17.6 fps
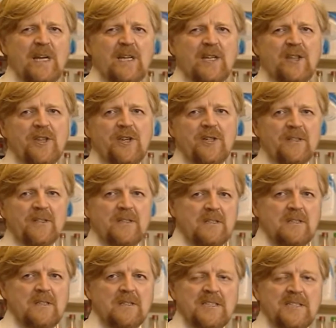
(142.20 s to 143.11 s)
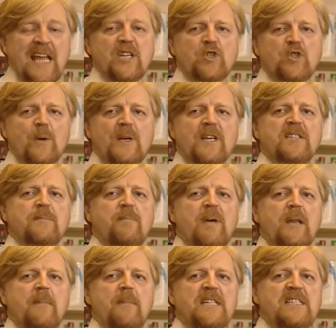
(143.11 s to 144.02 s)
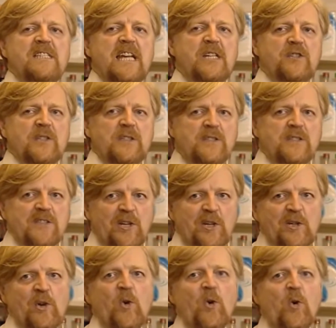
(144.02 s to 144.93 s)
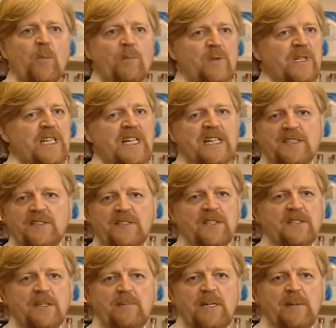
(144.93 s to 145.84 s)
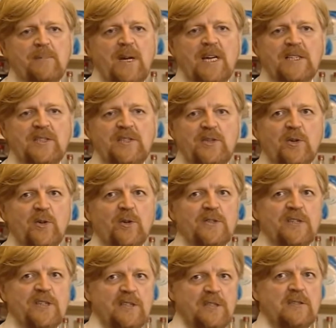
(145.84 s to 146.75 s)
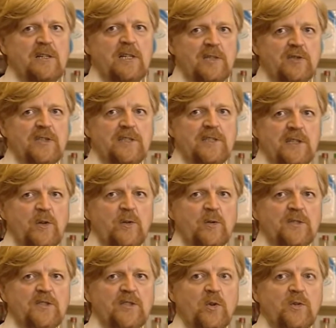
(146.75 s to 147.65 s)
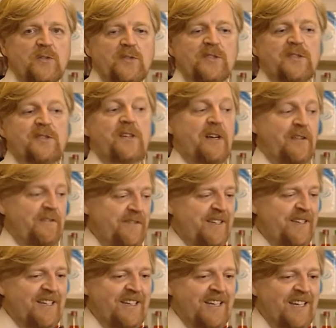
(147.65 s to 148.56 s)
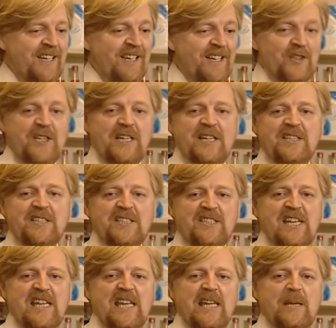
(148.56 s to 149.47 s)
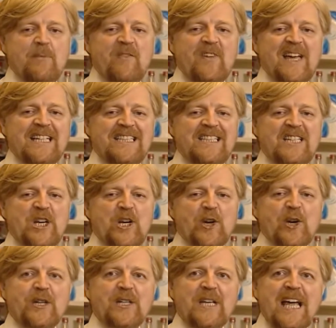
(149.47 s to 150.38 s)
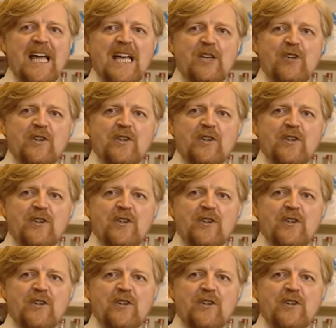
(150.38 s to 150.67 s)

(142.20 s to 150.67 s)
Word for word: going through. Sexual experimentation is the norm with youngsters. I mean, my daughter indulges in all sorts of stuff. She had a team of itinerant